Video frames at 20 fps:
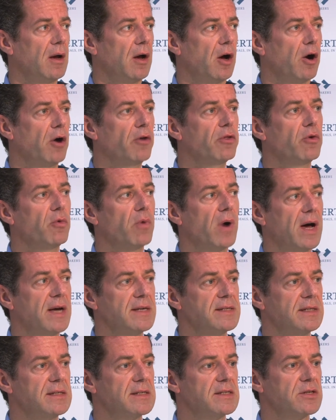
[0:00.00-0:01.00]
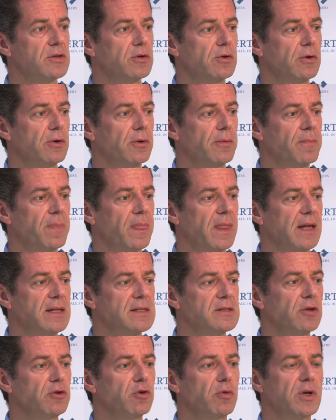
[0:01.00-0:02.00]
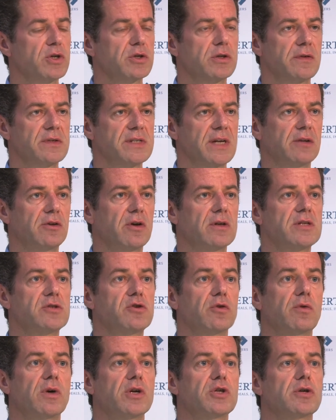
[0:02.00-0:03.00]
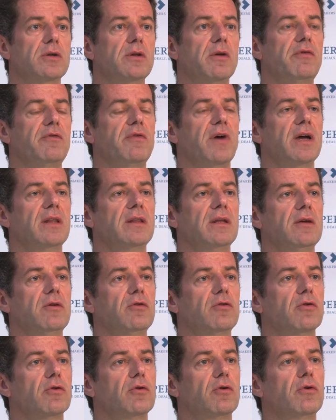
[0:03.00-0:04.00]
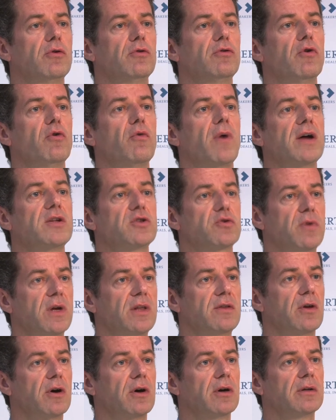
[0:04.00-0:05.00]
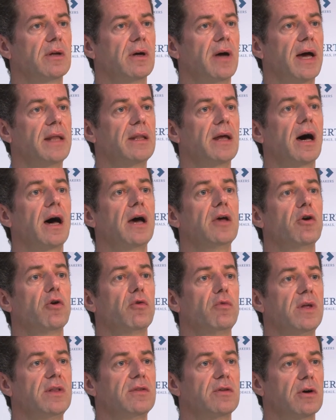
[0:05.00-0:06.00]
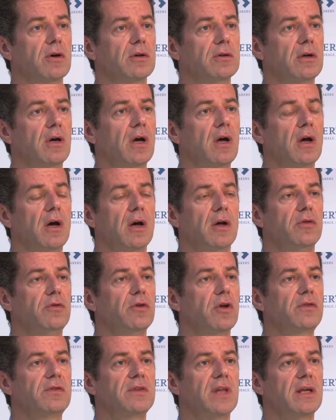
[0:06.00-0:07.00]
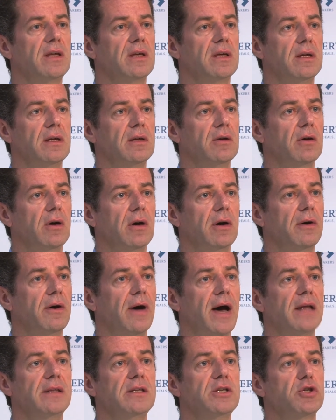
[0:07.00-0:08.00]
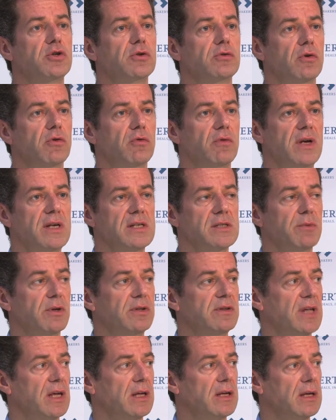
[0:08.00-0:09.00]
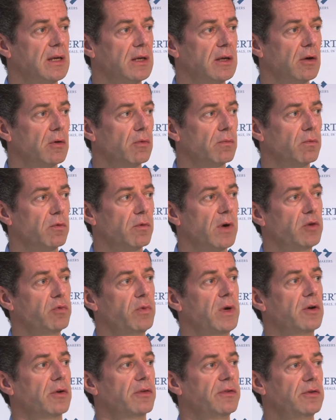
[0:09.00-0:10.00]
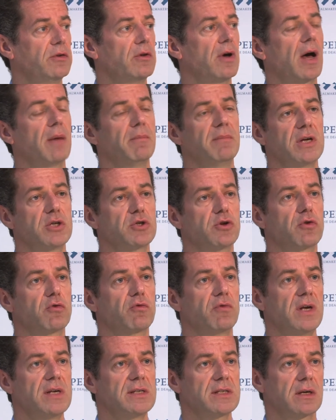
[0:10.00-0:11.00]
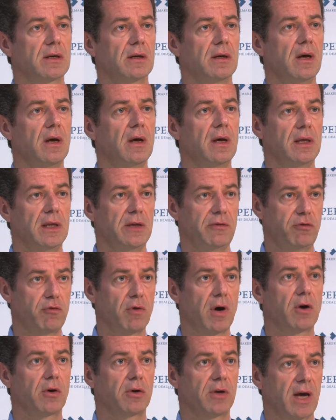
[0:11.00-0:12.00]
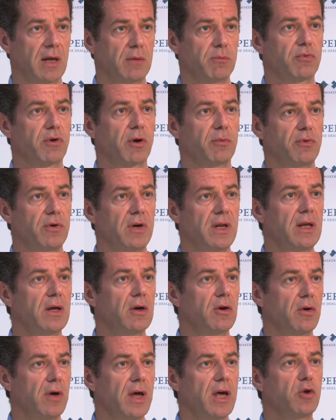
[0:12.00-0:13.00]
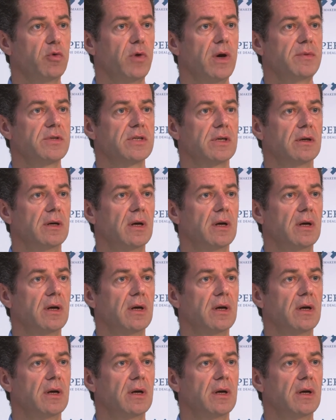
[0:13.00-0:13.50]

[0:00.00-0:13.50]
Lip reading: Otherwise, it's not a question of sector, it's a question of finding the right return and higher return, not taking additional risk, but taking what we consider a measured risk if you are, again, properly equipped.